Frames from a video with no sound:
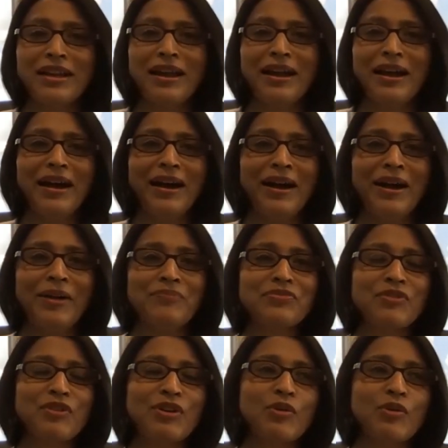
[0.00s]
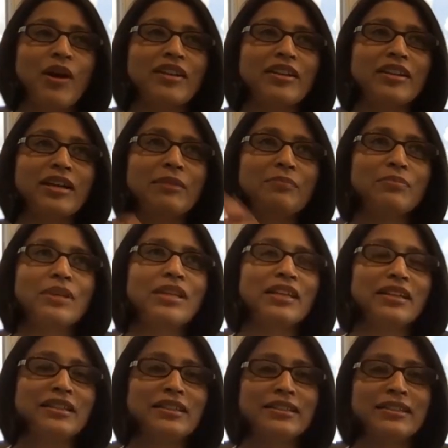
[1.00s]
Um, we acquired a
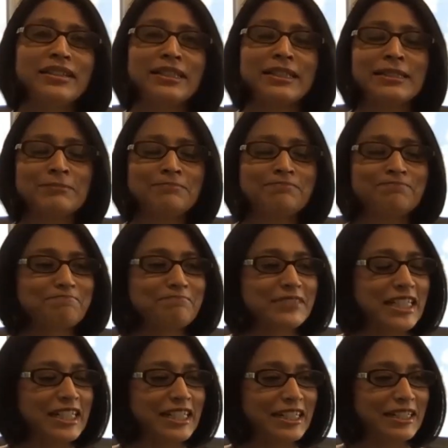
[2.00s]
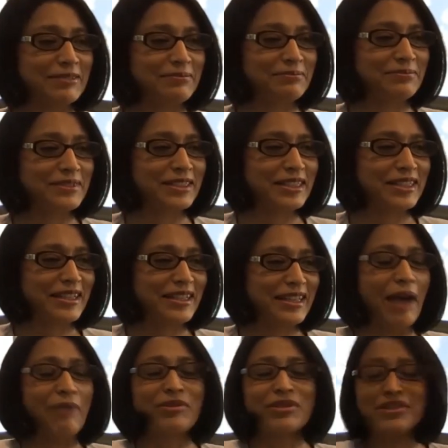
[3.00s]
company in um, um
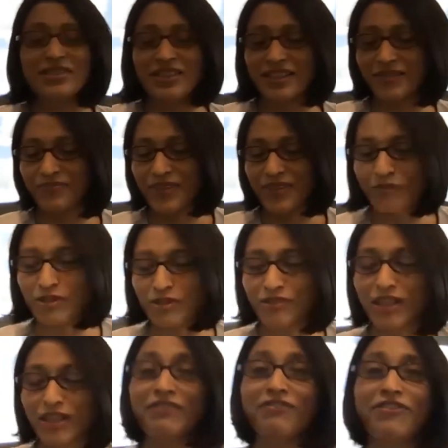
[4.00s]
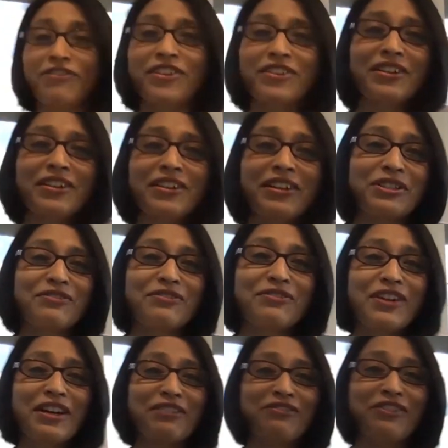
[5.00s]
yeah, it was uh, it was really fun. It was a
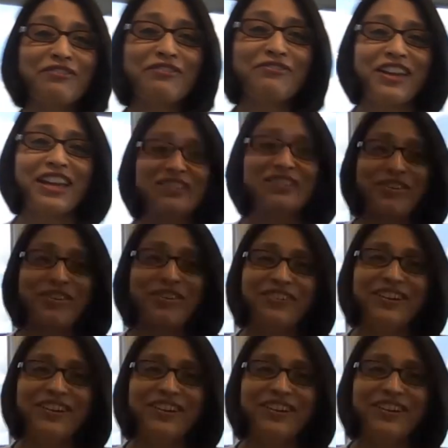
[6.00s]
very fun phase of